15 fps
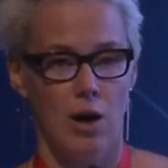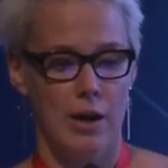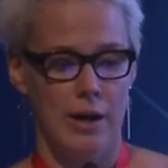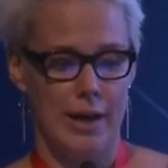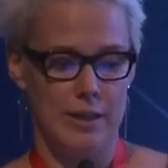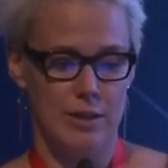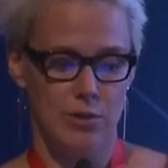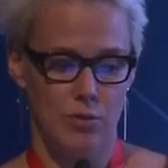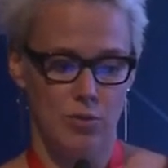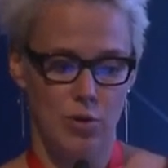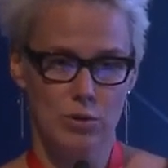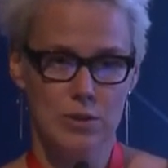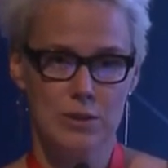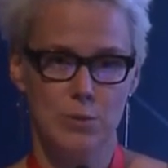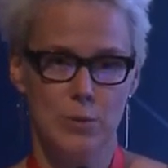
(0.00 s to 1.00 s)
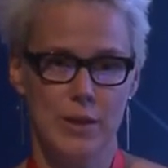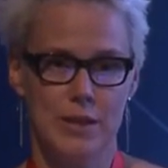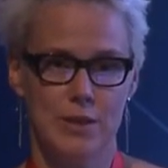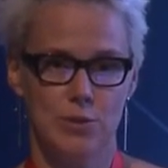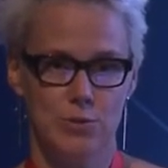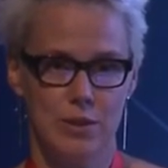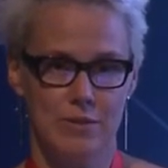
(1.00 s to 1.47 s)
And of course, we
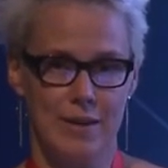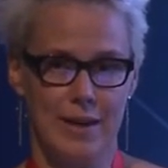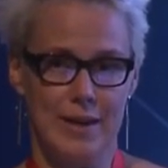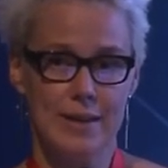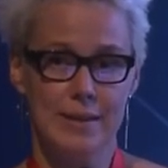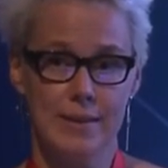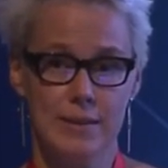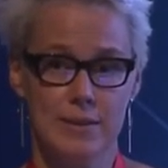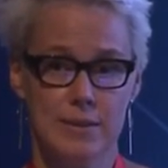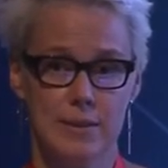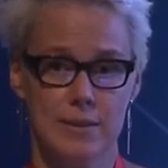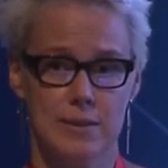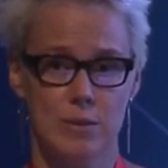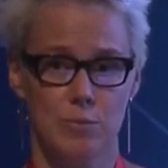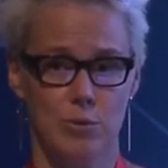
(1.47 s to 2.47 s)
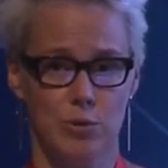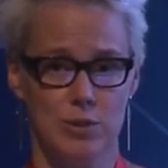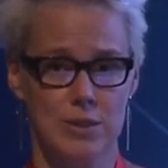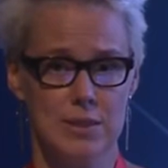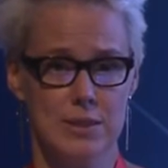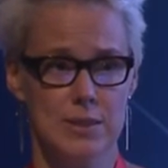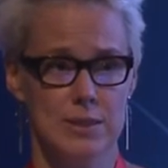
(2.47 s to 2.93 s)
need to divide the
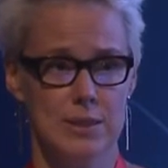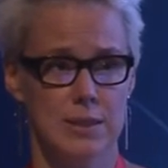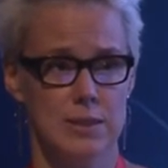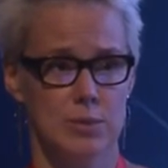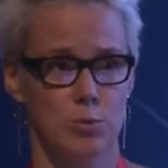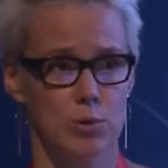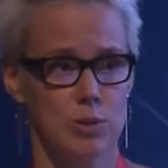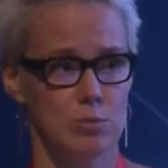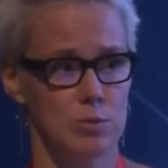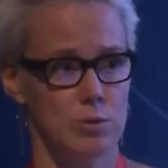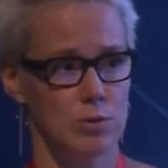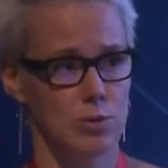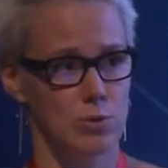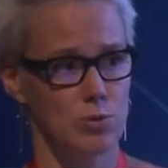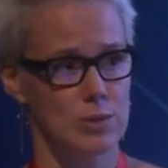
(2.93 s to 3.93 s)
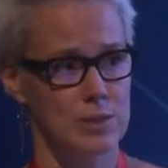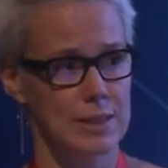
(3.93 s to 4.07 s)
processes, it's possible to use